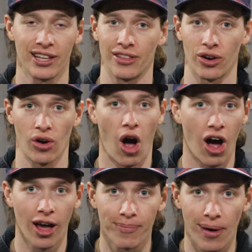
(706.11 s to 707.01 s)
that are
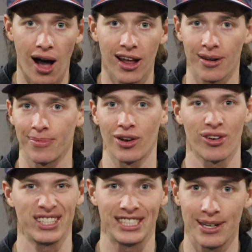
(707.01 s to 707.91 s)
on bottom, that
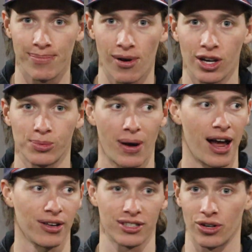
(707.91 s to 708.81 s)
are in deep brush
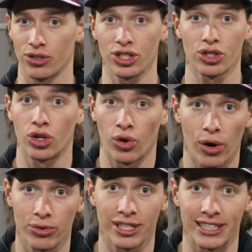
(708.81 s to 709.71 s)
piles, that are just
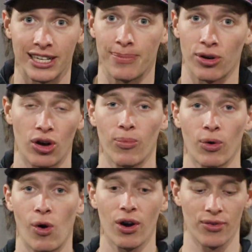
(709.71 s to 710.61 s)
cruising deeper in
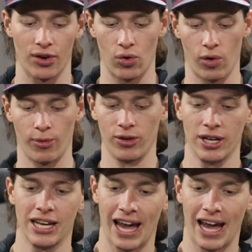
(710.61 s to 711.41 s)
open water than normal.